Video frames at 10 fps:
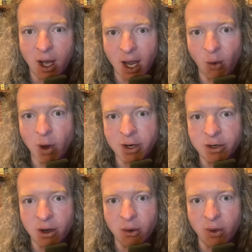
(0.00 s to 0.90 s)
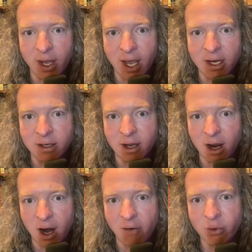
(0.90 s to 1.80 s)
I want to know, and
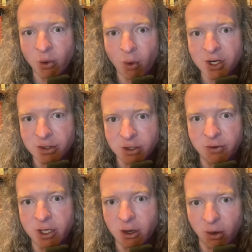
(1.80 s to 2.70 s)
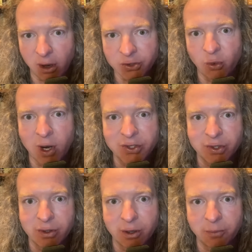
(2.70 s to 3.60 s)
everyone watching this video also wants
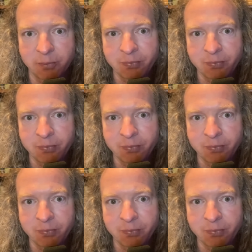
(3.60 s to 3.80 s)
to know.